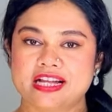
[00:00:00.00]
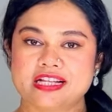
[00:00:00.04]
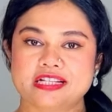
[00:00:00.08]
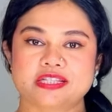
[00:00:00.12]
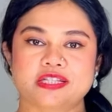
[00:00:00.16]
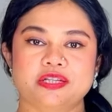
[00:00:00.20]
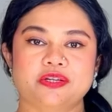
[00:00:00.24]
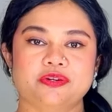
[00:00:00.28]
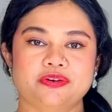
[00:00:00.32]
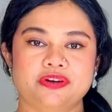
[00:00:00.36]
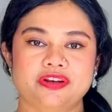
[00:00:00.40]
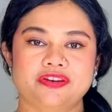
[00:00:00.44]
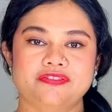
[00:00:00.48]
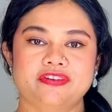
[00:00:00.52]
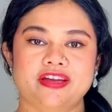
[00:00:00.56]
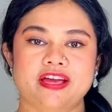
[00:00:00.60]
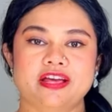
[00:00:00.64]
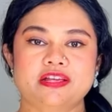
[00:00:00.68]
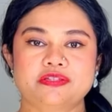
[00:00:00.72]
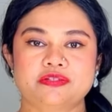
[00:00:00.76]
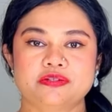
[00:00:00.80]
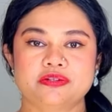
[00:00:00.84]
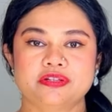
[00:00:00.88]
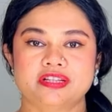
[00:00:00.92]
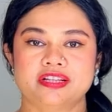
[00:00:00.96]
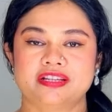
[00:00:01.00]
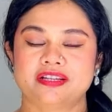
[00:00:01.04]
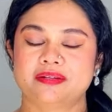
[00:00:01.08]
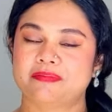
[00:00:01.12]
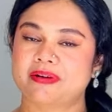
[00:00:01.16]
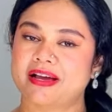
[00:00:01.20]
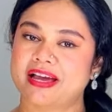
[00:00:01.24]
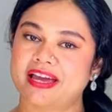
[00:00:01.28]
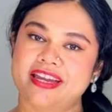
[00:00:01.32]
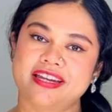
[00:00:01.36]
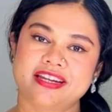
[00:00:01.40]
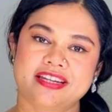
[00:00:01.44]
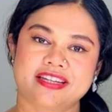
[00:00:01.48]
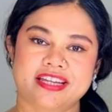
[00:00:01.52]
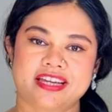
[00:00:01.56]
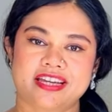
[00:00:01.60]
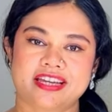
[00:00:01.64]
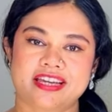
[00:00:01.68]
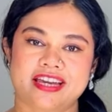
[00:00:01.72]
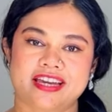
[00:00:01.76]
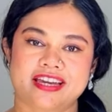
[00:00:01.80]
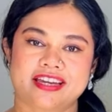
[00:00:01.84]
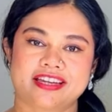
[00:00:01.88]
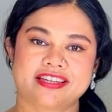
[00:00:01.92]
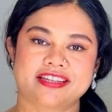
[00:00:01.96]
I'll see you all very soon. Bye,
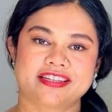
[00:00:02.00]
take care.